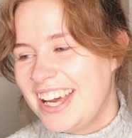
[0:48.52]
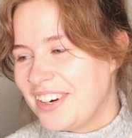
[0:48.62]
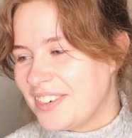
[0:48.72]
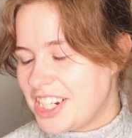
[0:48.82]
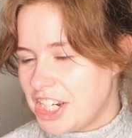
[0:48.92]

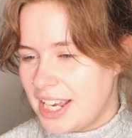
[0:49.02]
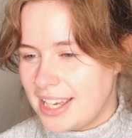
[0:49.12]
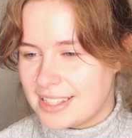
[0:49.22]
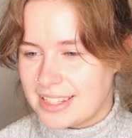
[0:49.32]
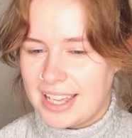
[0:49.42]
which
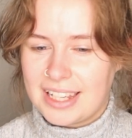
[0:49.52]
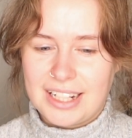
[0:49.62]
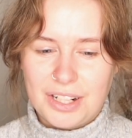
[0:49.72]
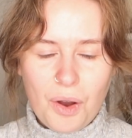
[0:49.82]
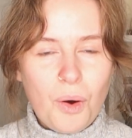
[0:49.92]
is like
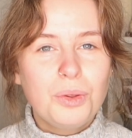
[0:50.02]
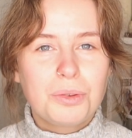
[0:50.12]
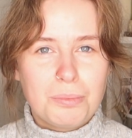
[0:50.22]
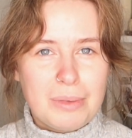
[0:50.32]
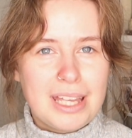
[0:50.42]
an
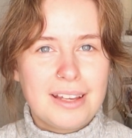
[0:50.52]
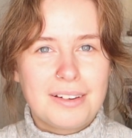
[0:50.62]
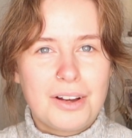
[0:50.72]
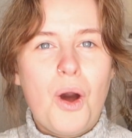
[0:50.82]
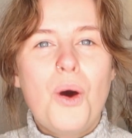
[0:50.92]

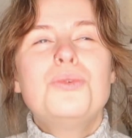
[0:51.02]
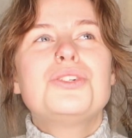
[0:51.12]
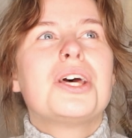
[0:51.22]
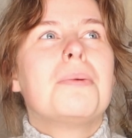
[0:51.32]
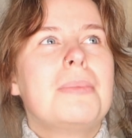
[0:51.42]

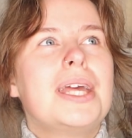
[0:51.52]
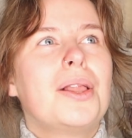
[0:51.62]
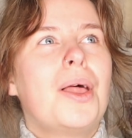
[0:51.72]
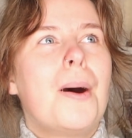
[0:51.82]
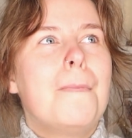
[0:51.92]

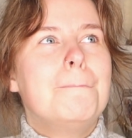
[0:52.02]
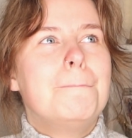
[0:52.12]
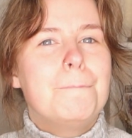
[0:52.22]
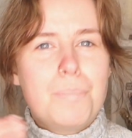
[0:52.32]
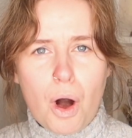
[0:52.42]
oatmeal
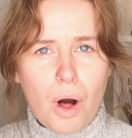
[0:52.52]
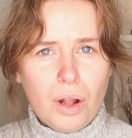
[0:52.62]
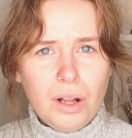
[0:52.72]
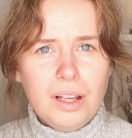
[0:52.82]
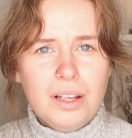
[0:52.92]

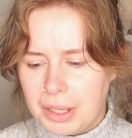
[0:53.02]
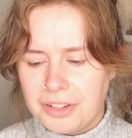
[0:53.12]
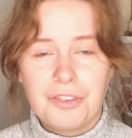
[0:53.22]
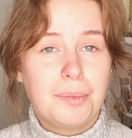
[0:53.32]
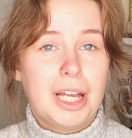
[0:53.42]
ball
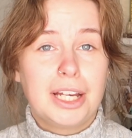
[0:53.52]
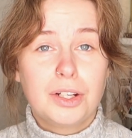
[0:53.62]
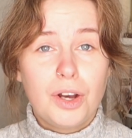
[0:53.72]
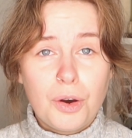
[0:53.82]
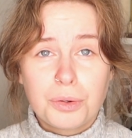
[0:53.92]
made from
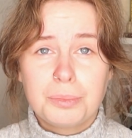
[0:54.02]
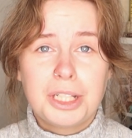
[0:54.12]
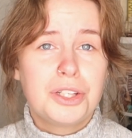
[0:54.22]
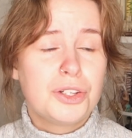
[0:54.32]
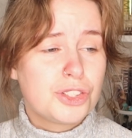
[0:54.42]
like
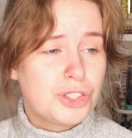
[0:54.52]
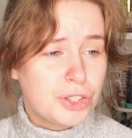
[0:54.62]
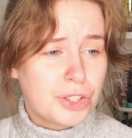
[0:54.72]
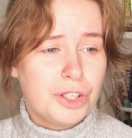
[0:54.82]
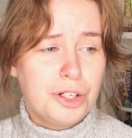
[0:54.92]
oatmeal,
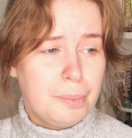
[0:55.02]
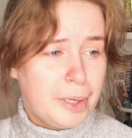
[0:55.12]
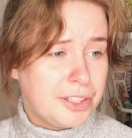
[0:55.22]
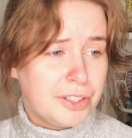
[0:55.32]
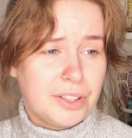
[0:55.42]
sugar,
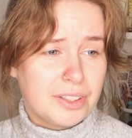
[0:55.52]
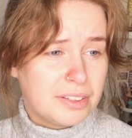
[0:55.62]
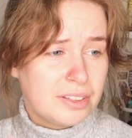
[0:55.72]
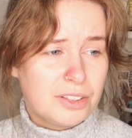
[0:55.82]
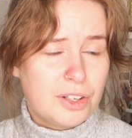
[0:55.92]
butter,
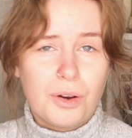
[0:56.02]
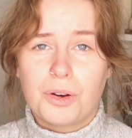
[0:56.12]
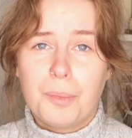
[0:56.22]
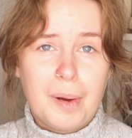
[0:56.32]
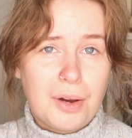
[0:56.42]

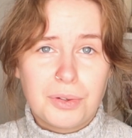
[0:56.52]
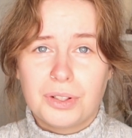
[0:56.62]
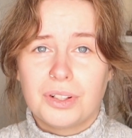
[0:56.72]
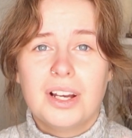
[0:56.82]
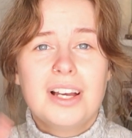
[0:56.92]
cocoa
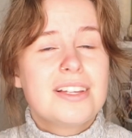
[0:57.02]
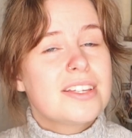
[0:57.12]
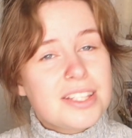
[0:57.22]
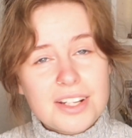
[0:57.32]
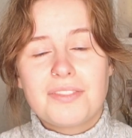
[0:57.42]
powder,
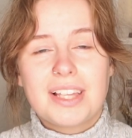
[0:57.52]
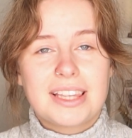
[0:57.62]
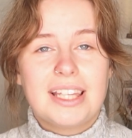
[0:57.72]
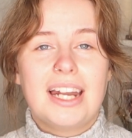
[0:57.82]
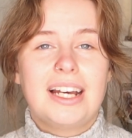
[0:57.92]
stuff
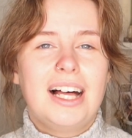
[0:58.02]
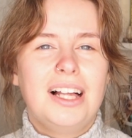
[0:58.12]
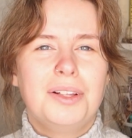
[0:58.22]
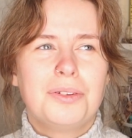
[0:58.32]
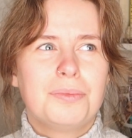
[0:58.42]
like that.
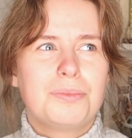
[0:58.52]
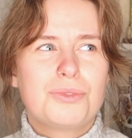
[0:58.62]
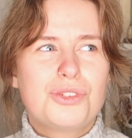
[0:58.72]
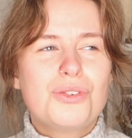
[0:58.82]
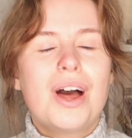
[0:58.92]
I'll
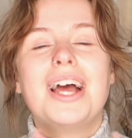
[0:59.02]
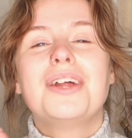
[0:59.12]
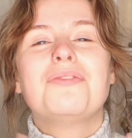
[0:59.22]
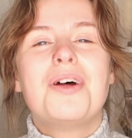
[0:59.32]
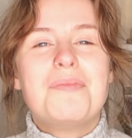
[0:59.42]
try
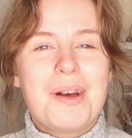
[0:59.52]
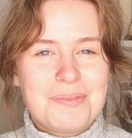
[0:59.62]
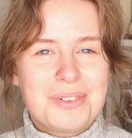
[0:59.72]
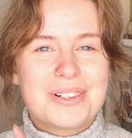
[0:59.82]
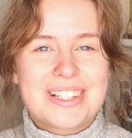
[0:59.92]
and
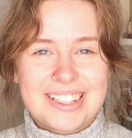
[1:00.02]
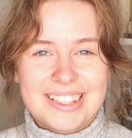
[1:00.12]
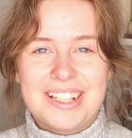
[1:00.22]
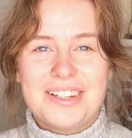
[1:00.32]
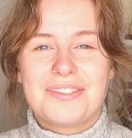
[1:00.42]
remember to
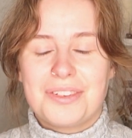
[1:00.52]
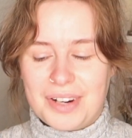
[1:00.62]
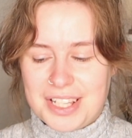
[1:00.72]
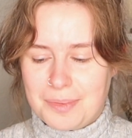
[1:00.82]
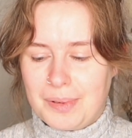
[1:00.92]
leave the
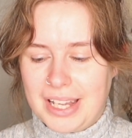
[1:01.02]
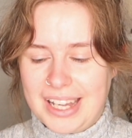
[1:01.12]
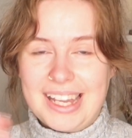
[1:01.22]
recipe